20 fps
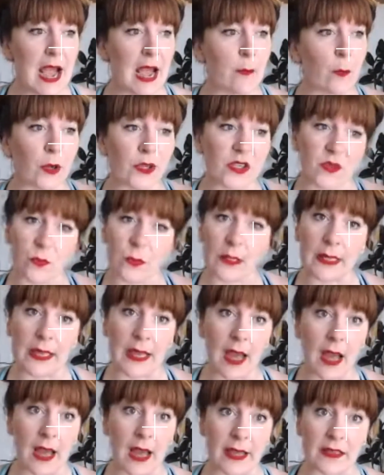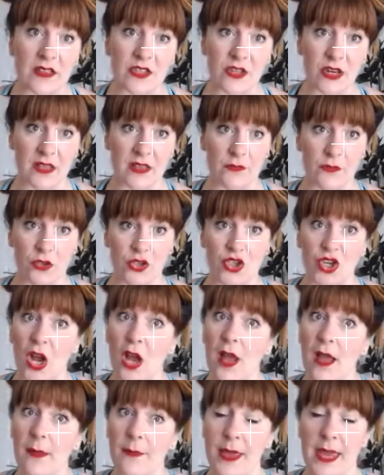I worked a really high stressful
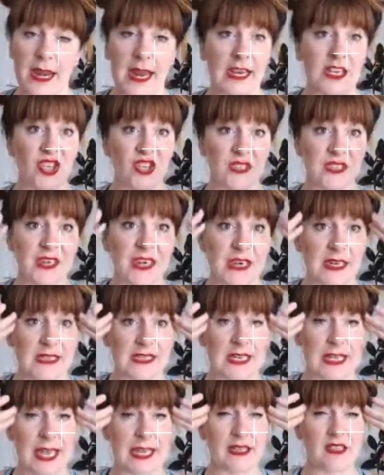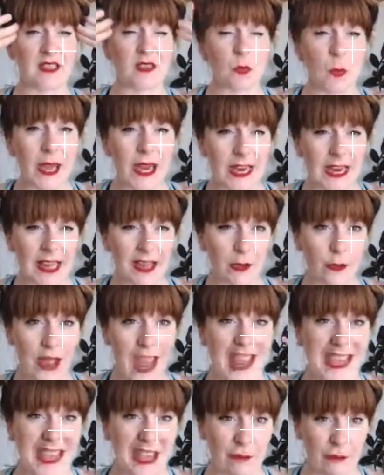job and I just needed to like sweat it
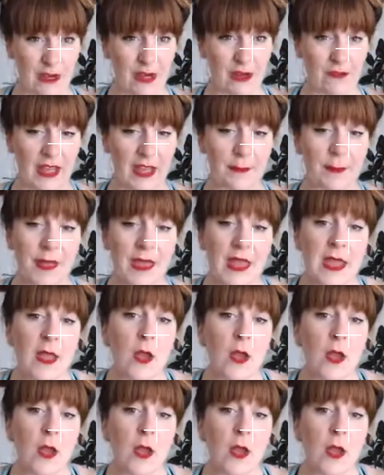out and get rid of it.